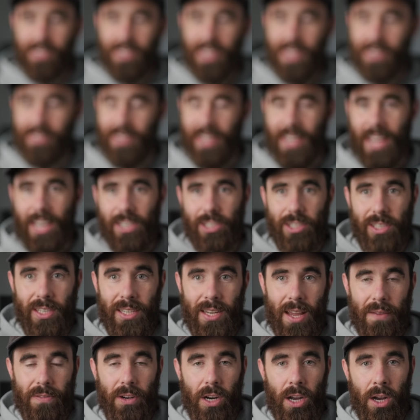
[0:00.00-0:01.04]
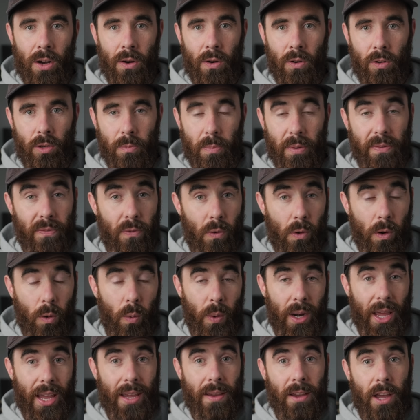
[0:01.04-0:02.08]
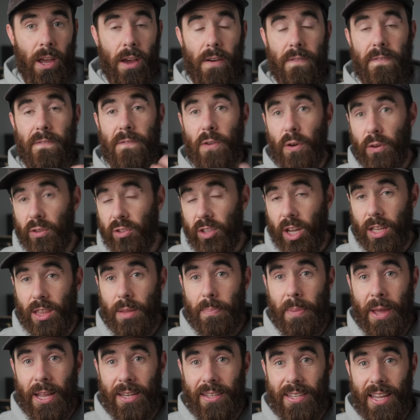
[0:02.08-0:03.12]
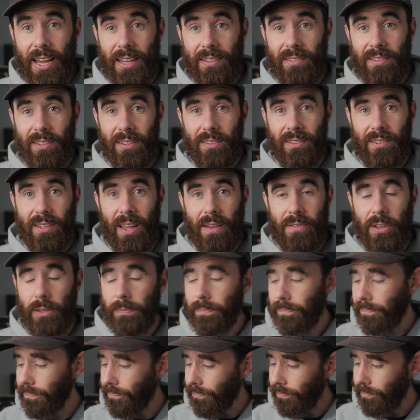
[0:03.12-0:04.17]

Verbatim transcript: lens I actually never owned before. When I first got the Pentax 6.7,